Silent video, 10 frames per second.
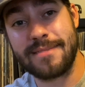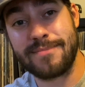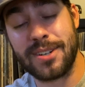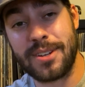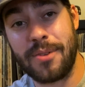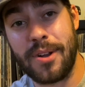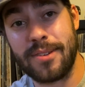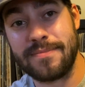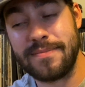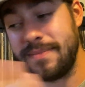Couldn't go
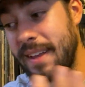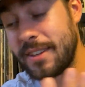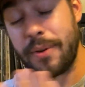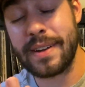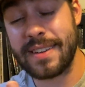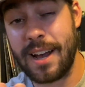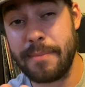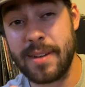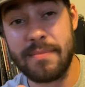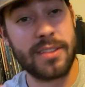wrong. Not the greatest copy,
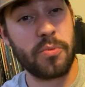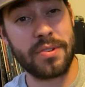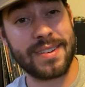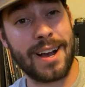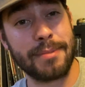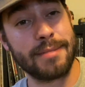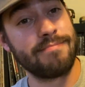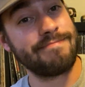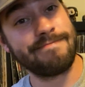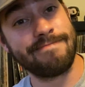not the worst copy.
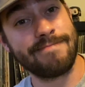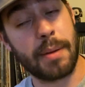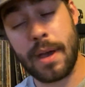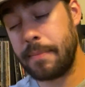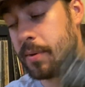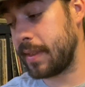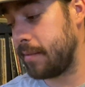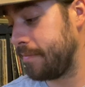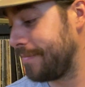I'm happy with it.